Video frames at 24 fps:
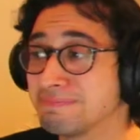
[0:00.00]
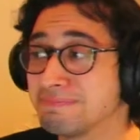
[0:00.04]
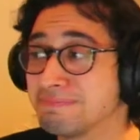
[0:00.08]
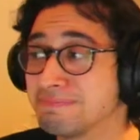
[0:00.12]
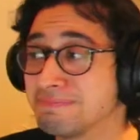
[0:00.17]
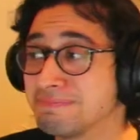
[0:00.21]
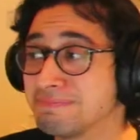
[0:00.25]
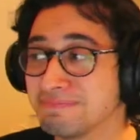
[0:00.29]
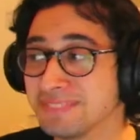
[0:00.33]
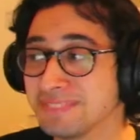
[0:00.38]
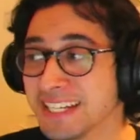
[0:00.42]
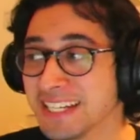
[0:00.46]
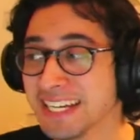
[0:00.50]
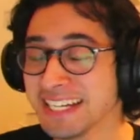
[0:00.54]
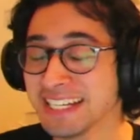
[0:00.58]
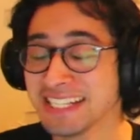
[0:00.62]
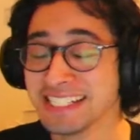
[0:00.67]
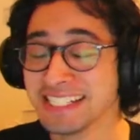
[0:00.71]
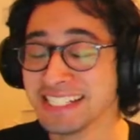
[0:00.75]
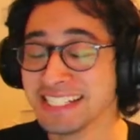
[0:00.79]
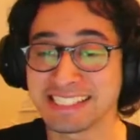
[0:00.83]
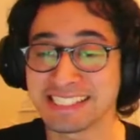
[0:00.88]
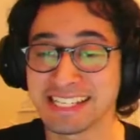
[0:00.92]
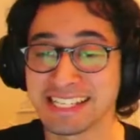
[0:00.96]

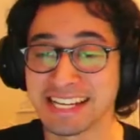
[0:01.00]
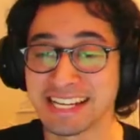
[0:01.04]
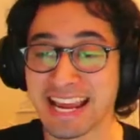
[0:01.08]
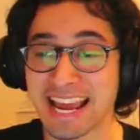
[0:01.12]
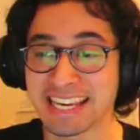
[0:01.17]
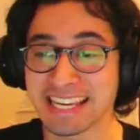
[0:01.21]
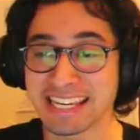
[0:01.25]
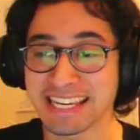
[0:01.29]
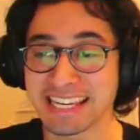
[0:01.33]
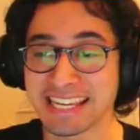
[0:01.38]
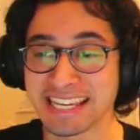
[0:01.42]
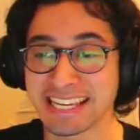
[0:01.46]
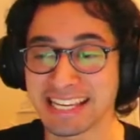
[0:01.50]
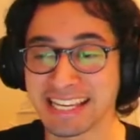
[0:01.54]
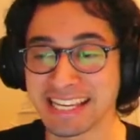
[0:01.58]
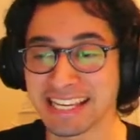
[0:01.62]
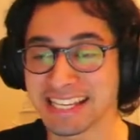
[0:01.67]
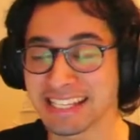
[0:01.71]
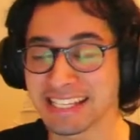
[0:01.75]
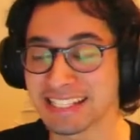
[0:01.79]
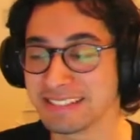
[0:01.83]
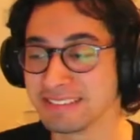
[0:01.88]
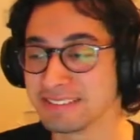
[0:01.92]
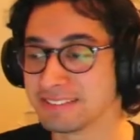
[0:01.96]

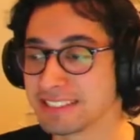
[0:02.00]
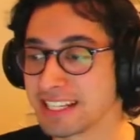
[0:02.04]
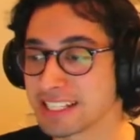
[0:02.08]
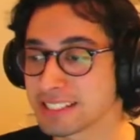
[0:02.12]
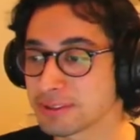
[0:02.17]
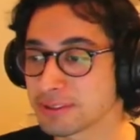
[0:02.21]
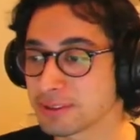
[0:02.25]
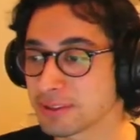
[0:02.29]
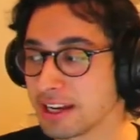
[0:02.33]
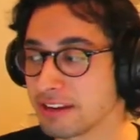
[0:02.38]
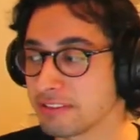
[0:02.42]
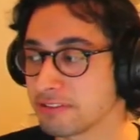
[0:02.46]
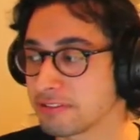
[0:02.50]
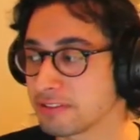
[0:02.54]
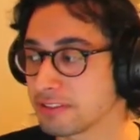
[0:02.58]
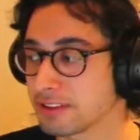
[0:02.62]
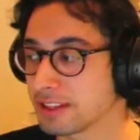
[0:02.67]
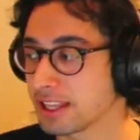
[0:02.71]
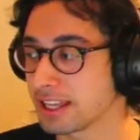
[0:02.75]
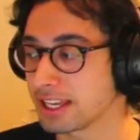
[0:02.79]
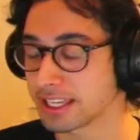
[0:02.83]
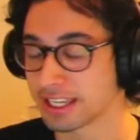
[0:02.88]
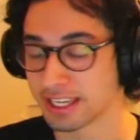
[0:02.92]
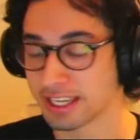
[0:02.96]
Snacky. That's what I feel
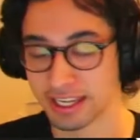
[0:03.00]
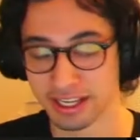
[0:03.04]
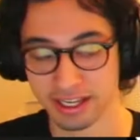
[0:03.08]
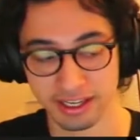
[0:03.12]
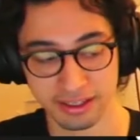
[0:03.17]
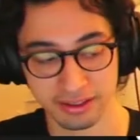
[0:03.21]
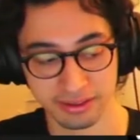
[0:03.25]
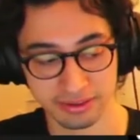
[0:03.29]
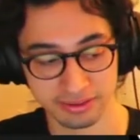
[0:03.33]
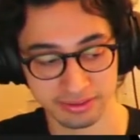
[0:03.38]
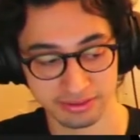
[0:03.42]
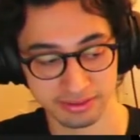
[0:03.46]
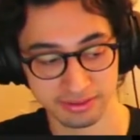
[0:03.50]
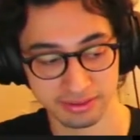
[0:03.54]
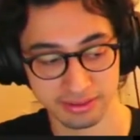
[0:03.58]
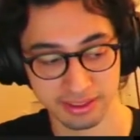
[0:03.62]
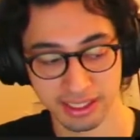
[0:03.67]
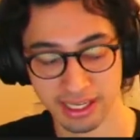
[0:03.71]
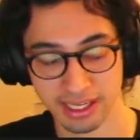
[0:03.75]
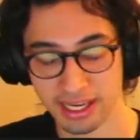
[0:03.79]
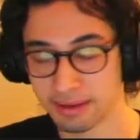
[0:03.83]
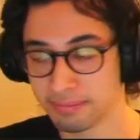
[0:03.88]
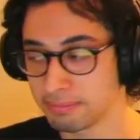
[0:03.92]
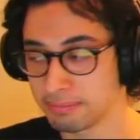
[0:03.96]
like getting
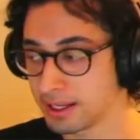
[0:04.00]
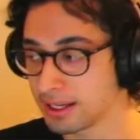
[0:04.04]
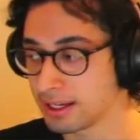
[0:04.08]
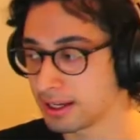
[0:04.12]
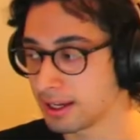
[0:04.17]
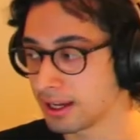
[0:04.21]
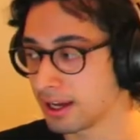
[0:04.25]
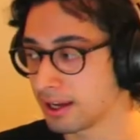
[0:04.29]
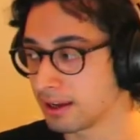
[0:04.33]
at midnight